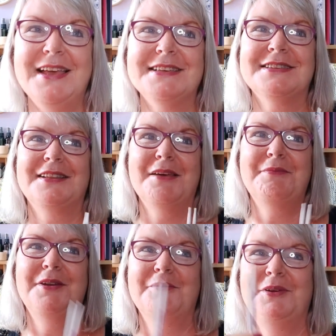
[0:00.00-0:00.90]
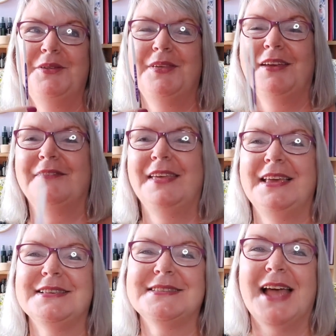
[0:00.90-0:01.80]
so let me know what you think of
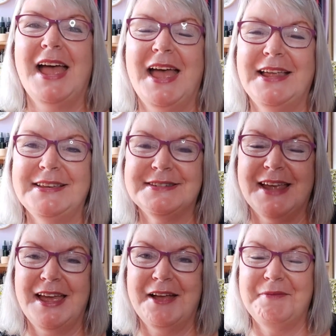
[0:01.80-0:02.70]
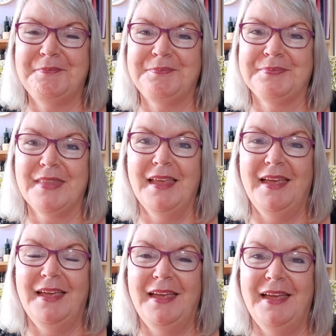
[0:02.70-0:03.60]
these and um,
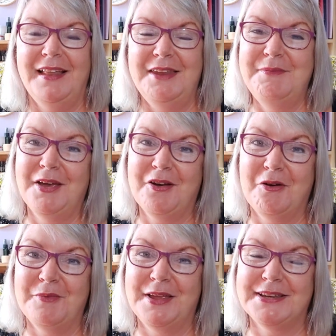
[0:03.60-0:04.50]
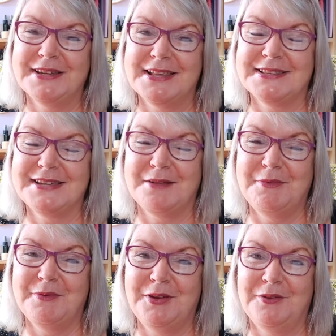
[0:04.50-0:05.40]
leave me a comment and tell
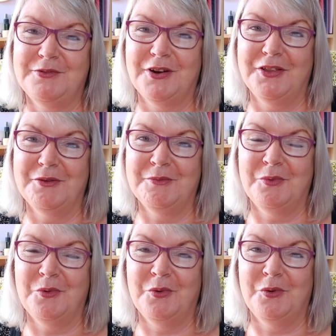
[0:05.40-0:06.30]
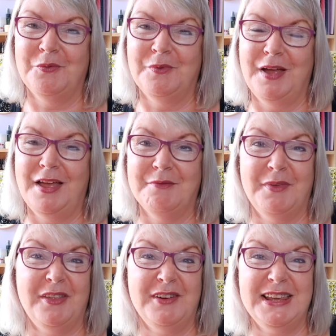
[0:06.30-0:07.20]
me whether you've tried them or uh,
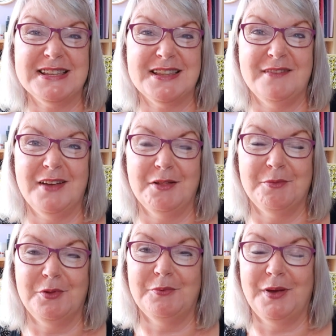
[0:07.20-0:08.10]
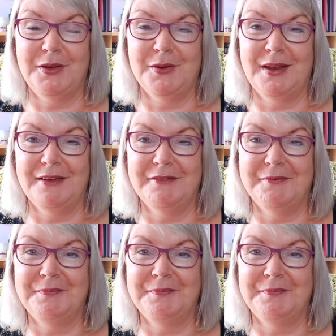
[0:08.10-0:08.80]
whether they're easily available where you live